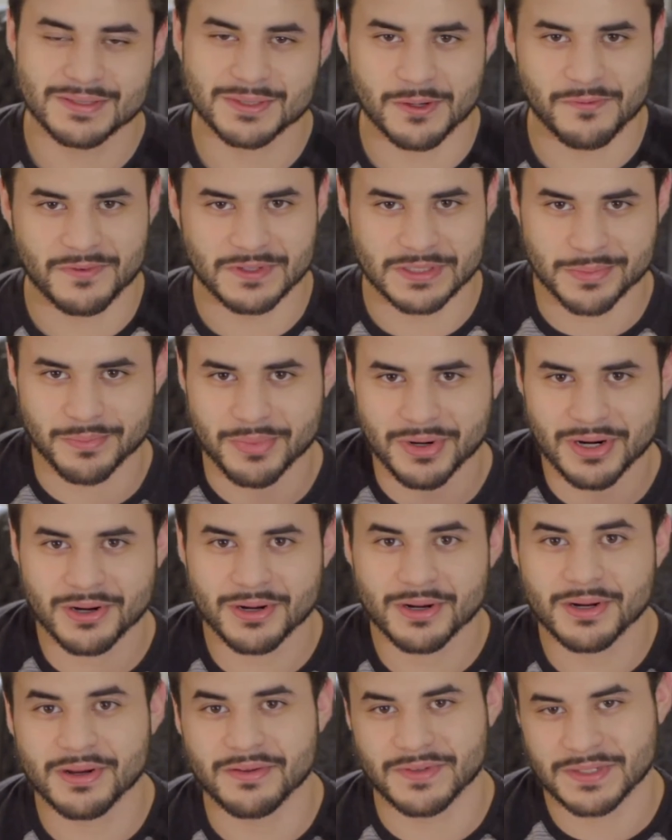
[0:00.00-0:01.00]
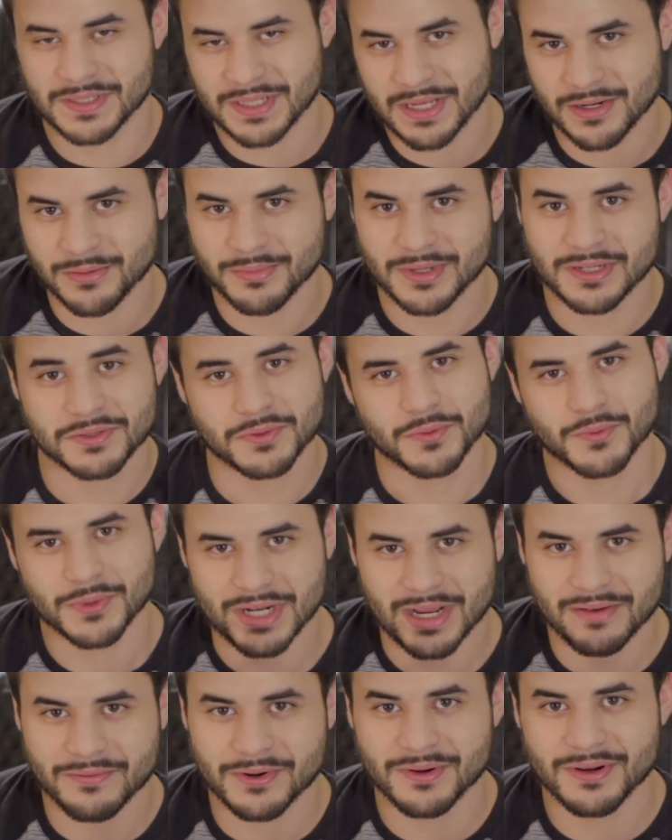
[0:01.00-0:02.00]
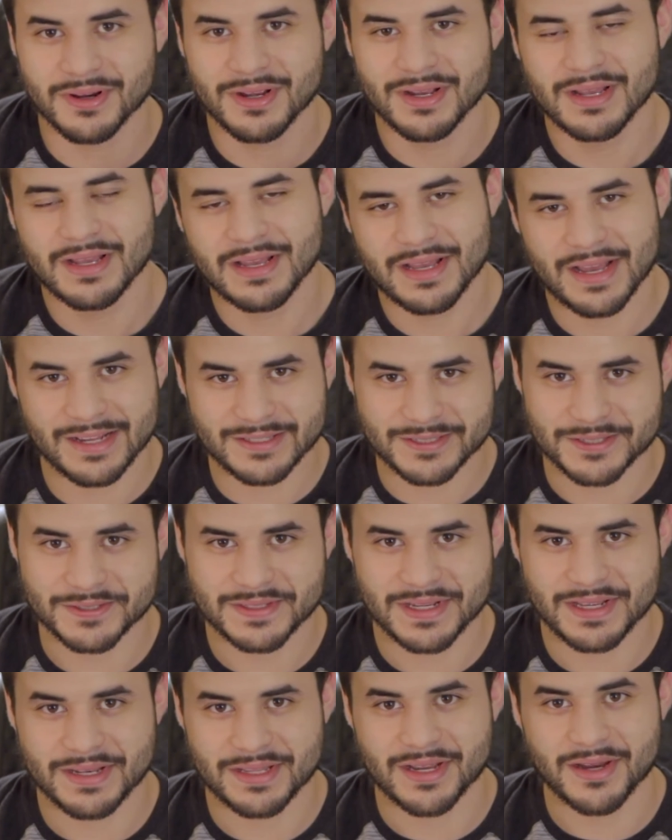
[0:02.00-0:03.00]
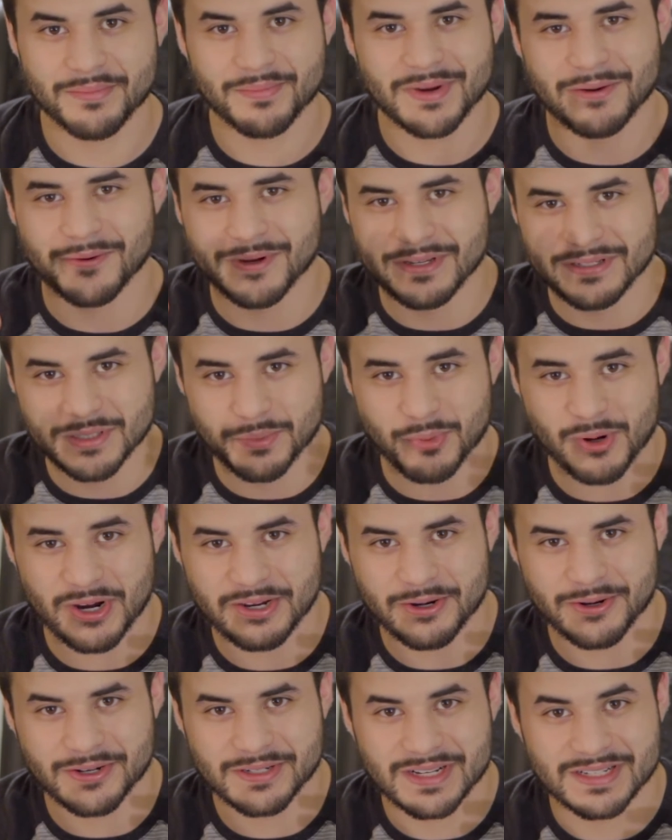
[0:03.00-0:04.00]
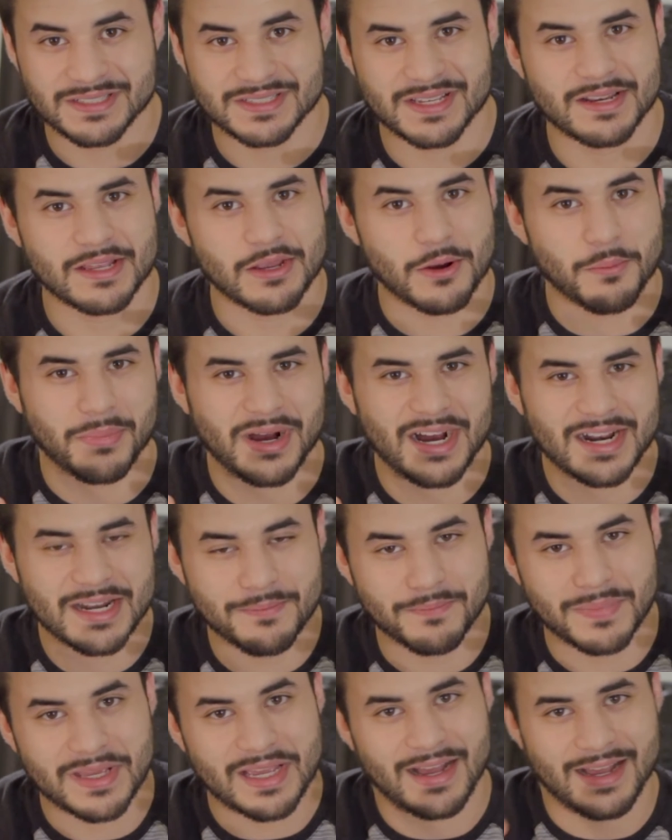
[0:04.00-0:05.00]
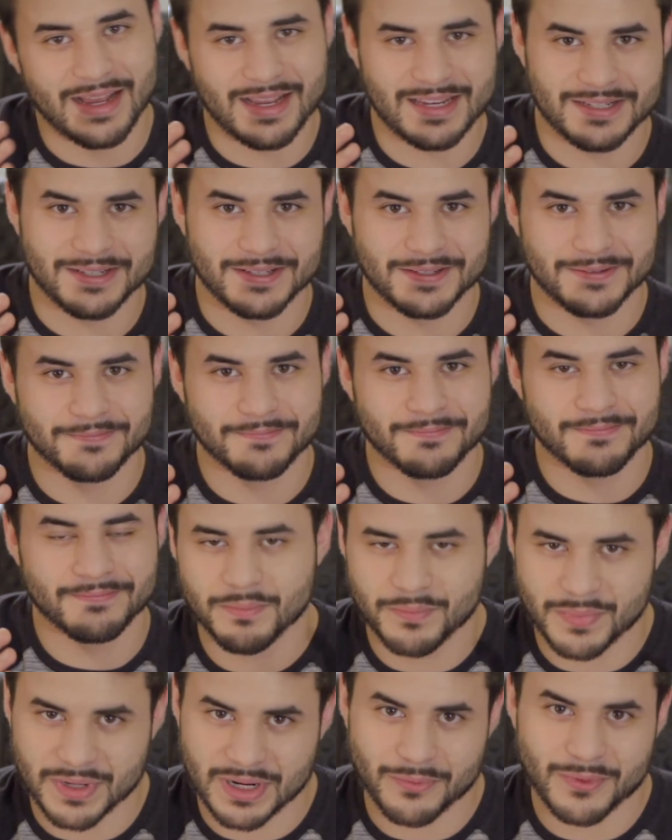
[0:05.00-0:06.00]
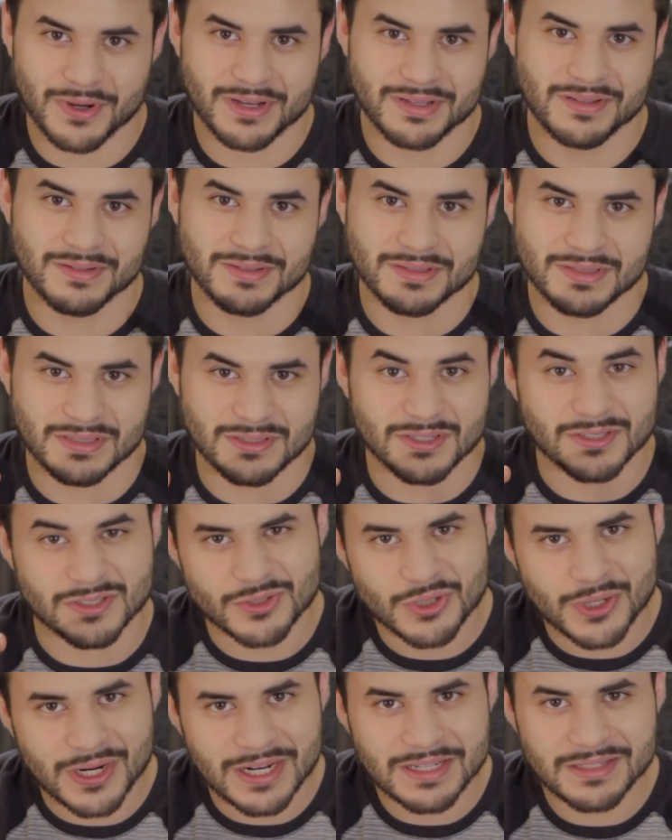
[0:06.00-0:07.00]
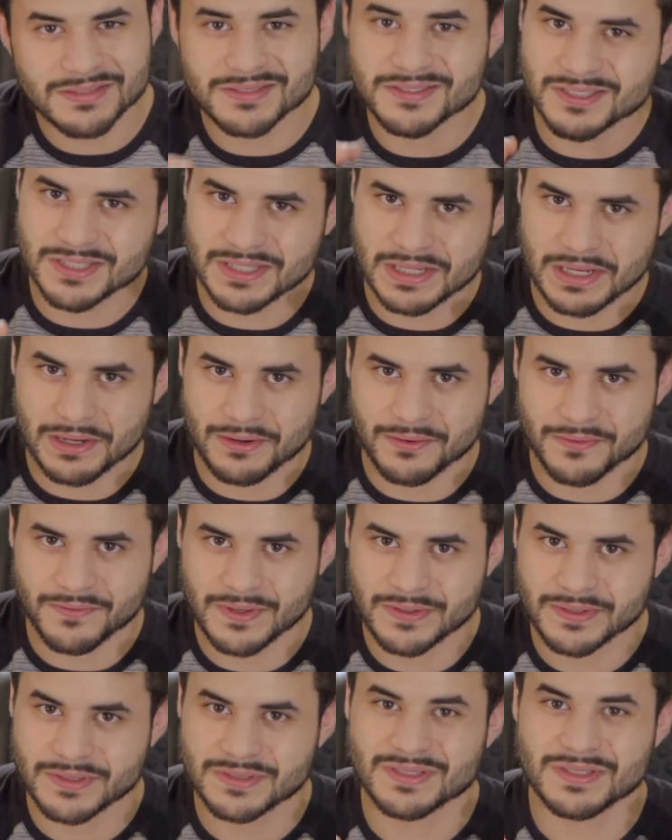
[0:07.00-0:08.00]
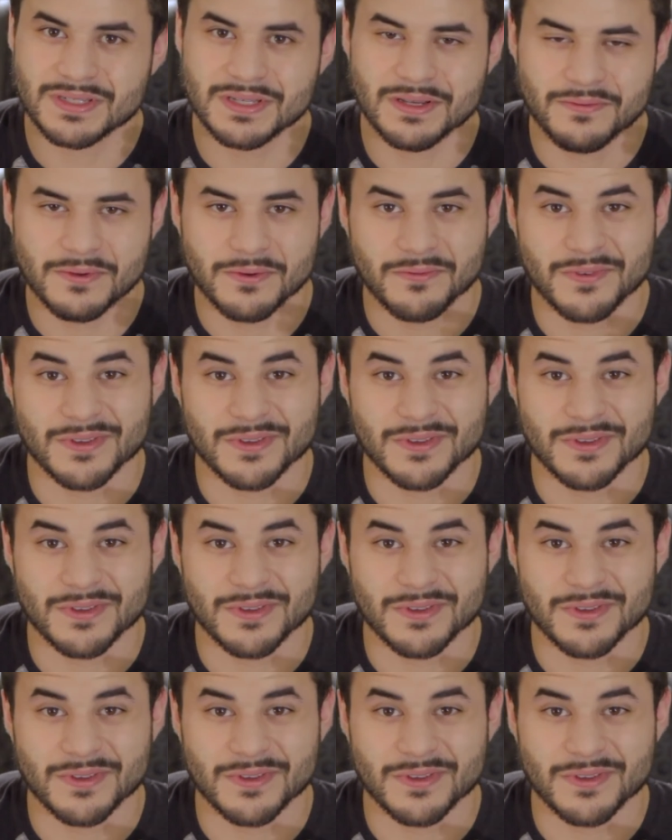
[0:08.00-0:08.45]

So if it's a bar, if it's kettlebells, whatever, as you're standing up, I want you to prioritize getting your body behind it. But I want you to just try it, see how it feels, see if you